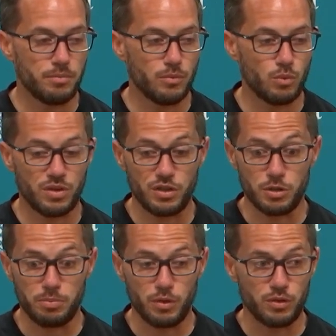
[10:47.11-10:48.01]
within
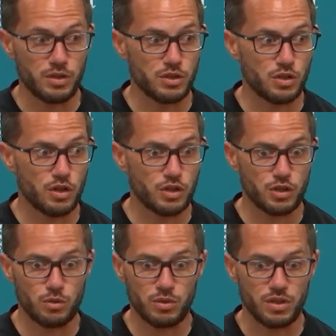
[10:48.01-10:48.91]
your building
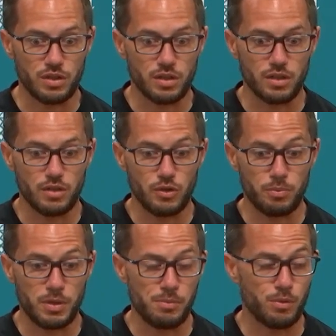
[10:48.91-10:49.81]
structure, within the
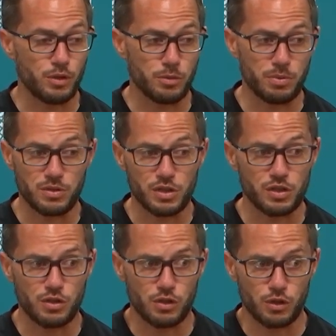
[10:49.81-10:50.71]
people in your
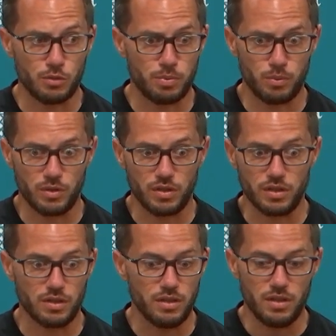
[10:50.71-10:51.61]
position group,
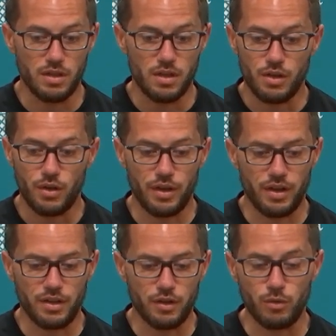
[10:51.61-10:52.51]
within
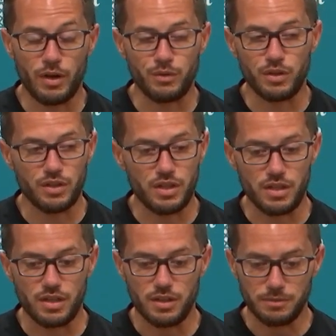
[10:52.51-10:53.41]
and around the
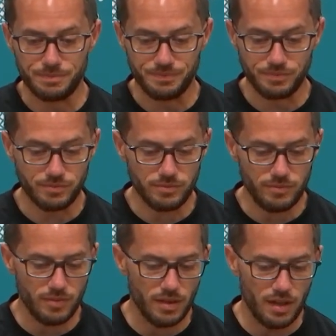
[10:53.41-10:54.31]
league,
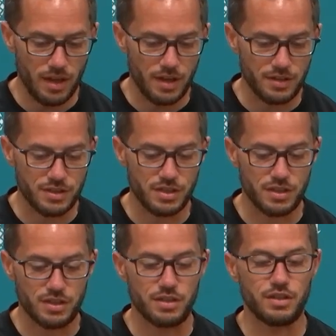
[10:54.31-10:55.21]
and
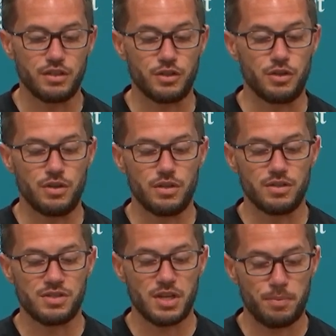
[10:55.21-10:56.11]
to
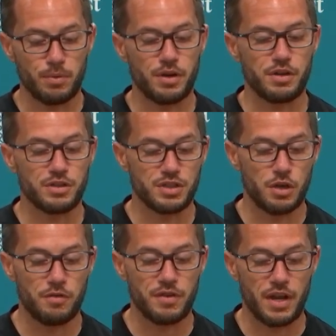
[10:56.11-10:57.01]
separate
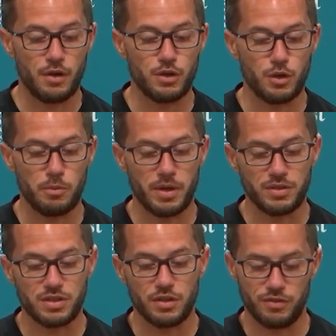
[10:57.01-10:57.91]
yourself and how you go
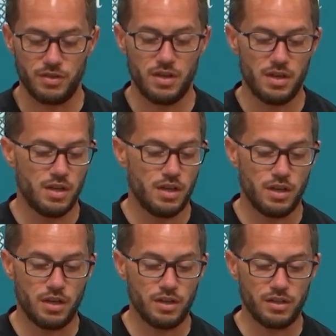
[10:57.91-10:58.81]
about stuff,
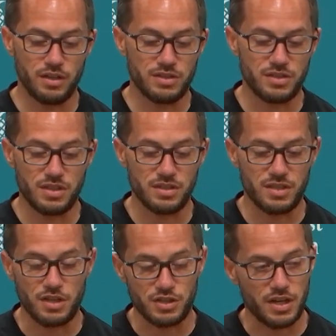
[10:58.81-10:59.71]
it's the
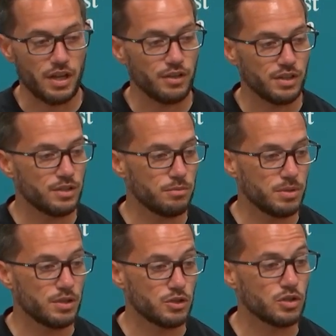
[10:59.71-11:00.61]
intentionality and
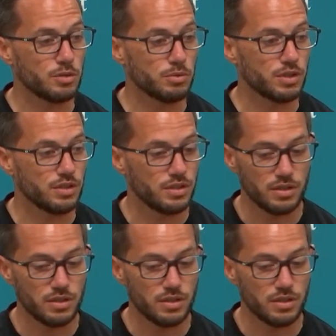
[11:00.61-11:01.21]
being deliberate,